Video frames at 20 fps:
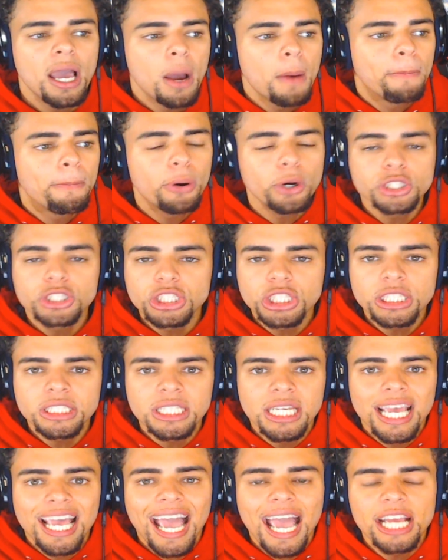pushes
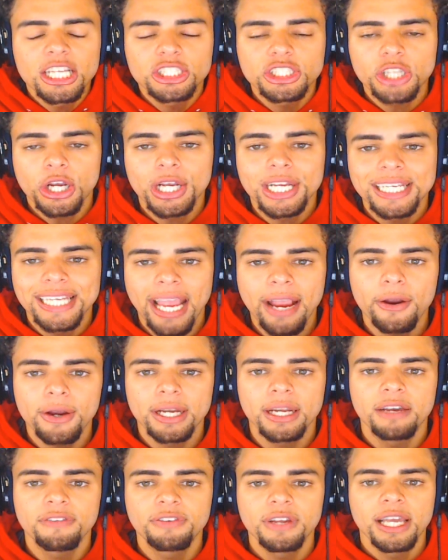a certain
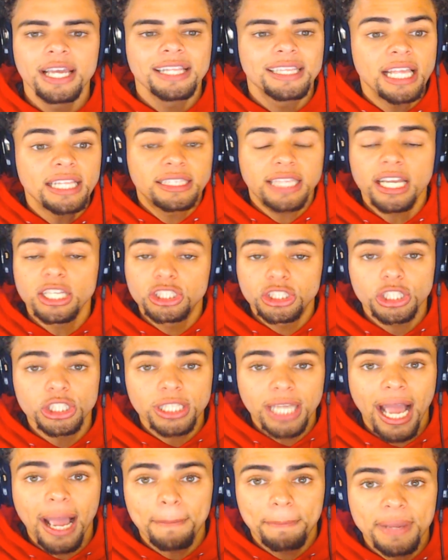narrative that they should
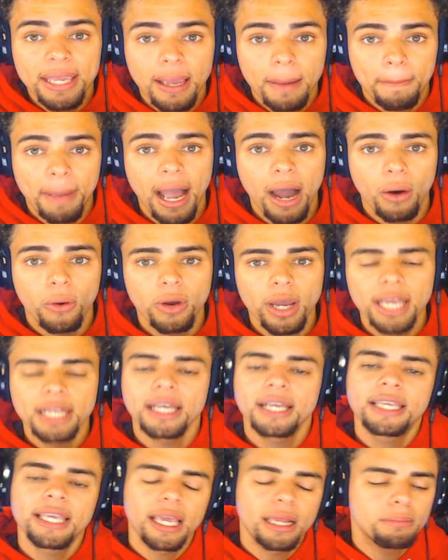not be about. And
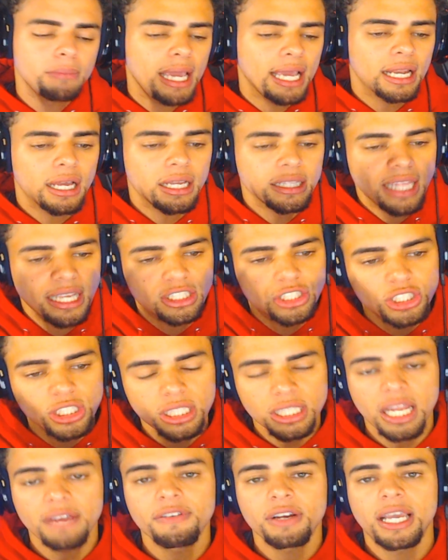again, man, they should have
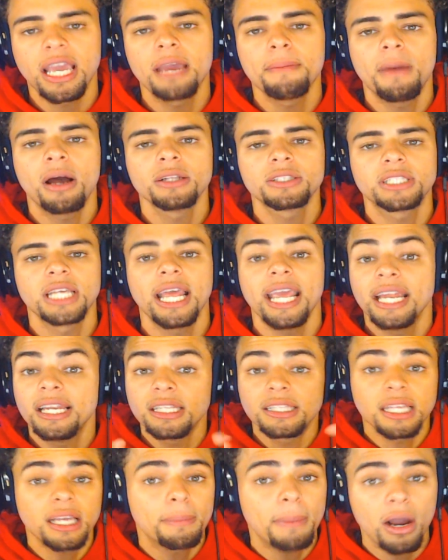never came out and said
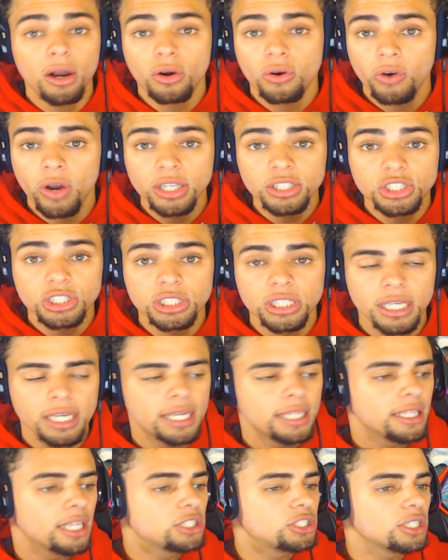anything about crunch.
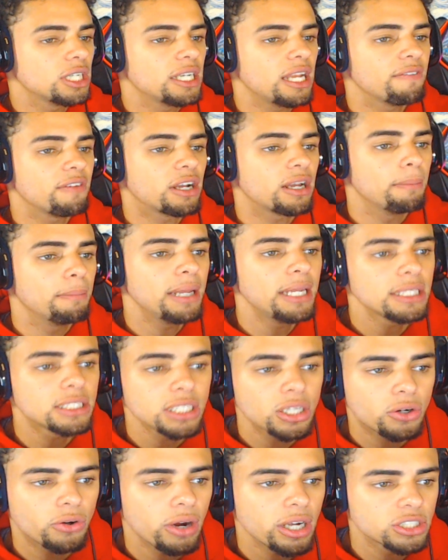They should have never committed to
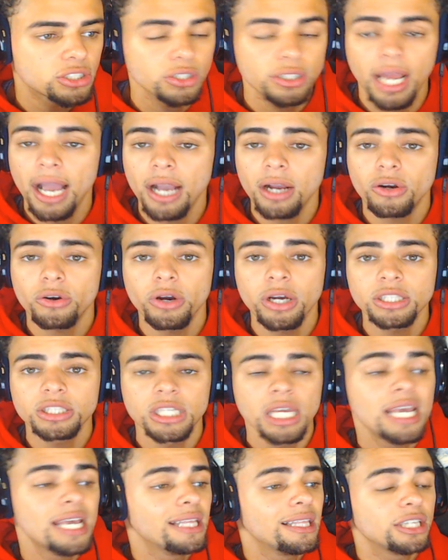crunch or not crunch.
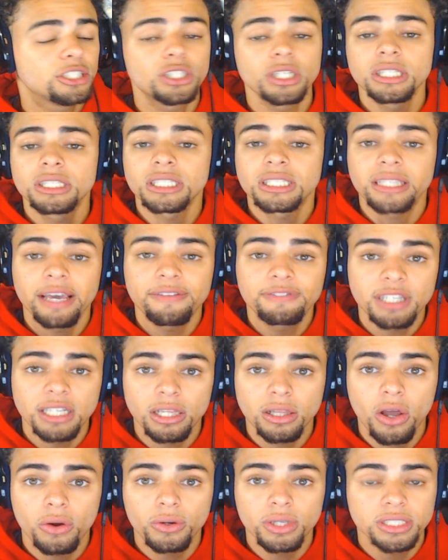They should have just left it
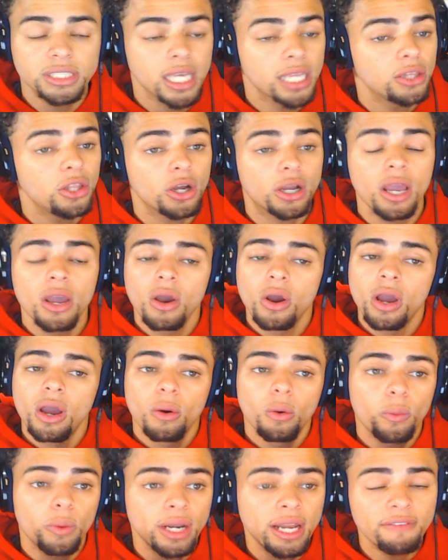alone and say, look,
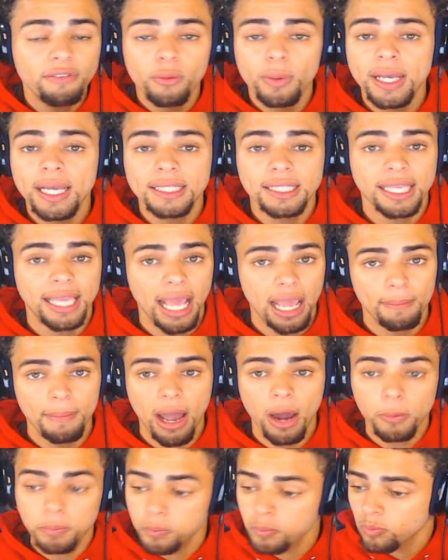whenever we get the game
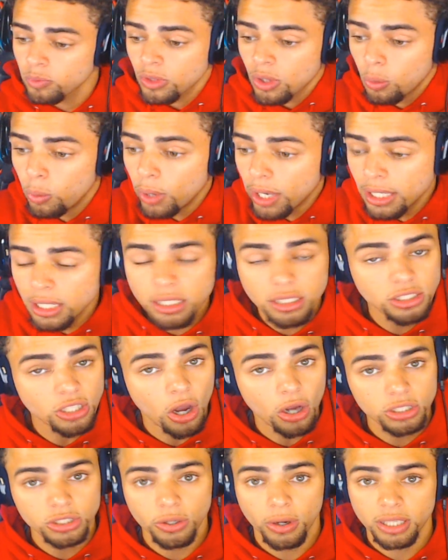out, we're going to
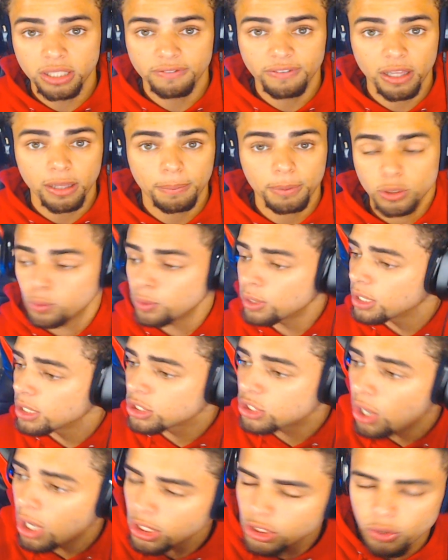talk to our developers. We're going to
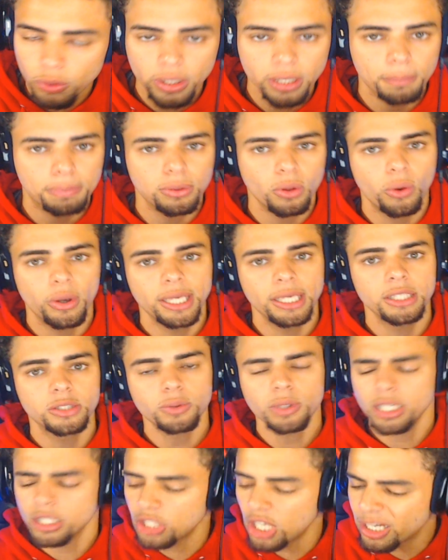talk to our employees. We're
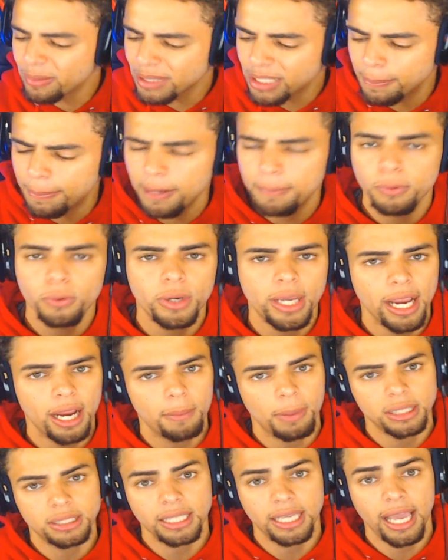going to talk about the people who care
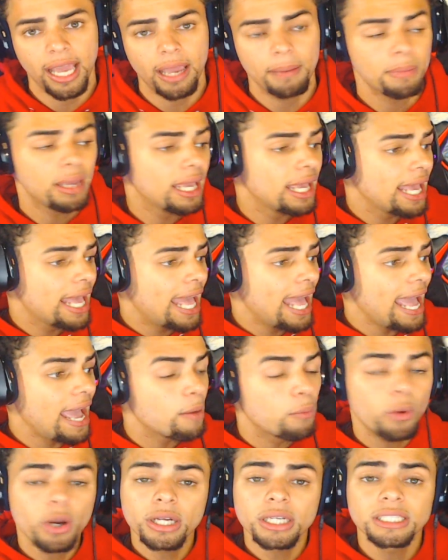about the game. And
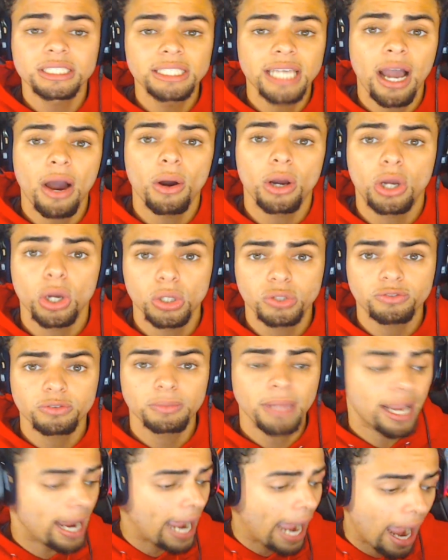we're going to see how it goes from
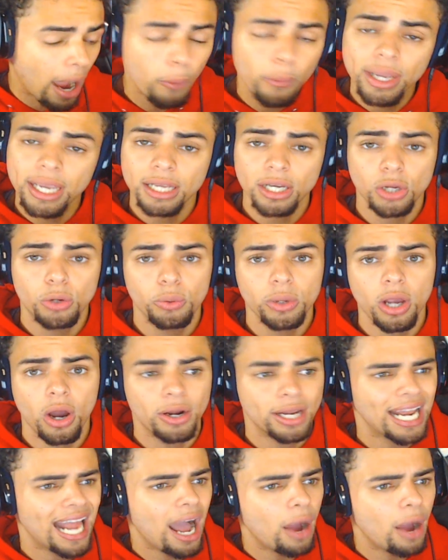there, how we can agree on it, how